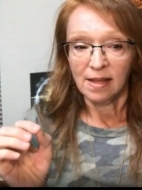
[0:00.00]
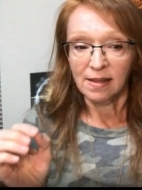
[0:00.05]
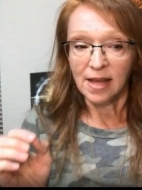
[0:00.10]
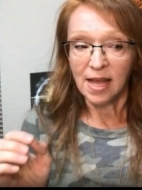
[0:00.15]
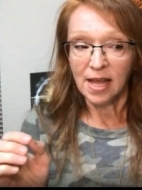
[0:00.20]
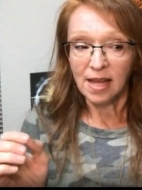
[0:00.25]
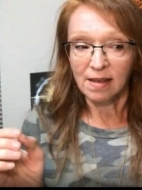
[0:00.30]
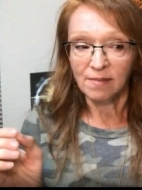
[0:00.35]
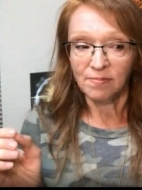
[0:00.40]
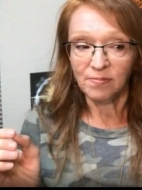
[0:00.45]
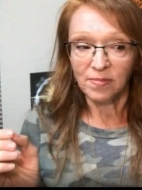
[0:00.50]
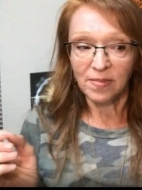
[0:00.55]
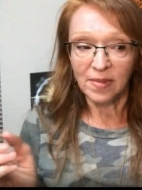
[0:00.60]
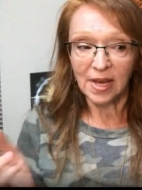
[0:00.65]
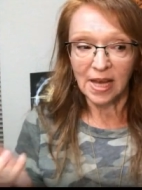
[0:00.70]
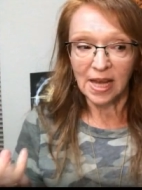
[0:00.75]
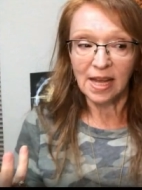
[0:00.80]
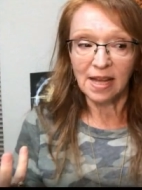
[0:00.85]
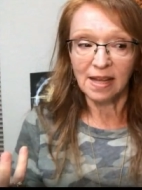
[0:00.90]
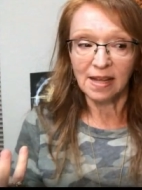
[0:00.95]
like
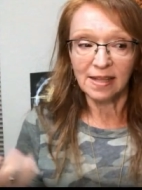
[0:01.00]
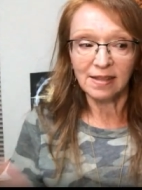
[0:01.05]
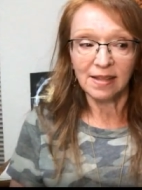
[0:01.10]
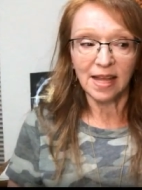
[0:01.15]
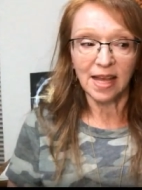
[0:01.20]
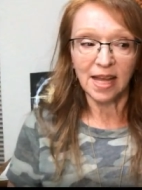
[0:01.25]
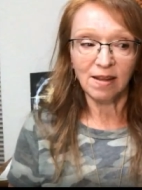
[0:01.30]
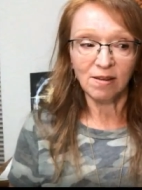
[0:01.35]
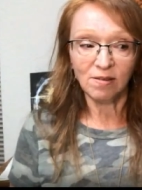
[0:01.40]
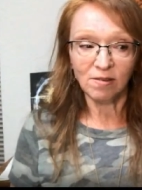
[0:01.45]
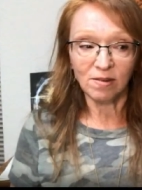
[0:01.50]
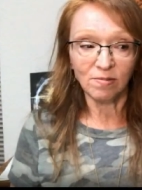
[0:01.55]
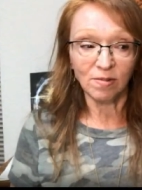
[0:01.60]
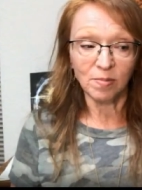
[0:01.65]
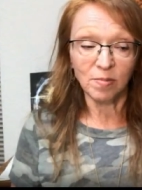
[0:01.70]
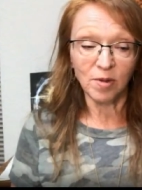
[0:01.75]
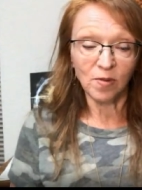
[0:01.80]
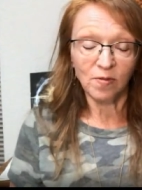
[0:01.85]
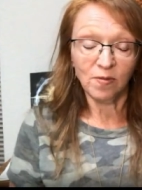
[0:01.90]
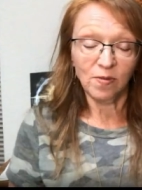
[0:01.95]

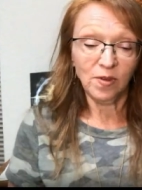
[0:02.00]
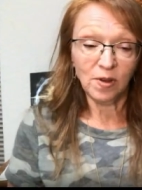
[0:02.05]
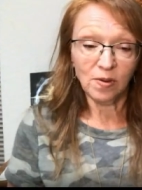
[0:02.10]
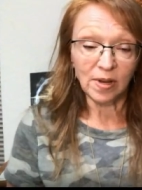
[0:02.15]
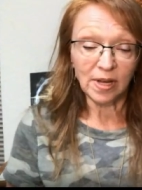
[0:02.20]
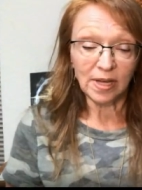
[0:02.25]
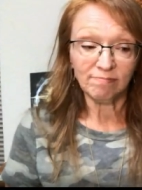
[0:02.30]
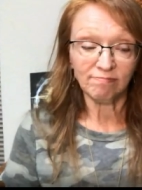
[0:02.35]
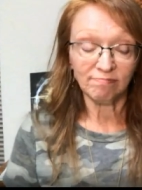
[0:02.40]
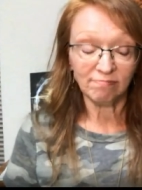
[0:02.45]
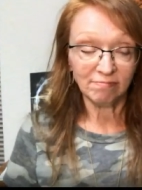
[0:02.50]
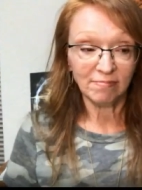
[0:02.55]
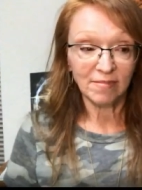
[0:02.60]
remote viewing.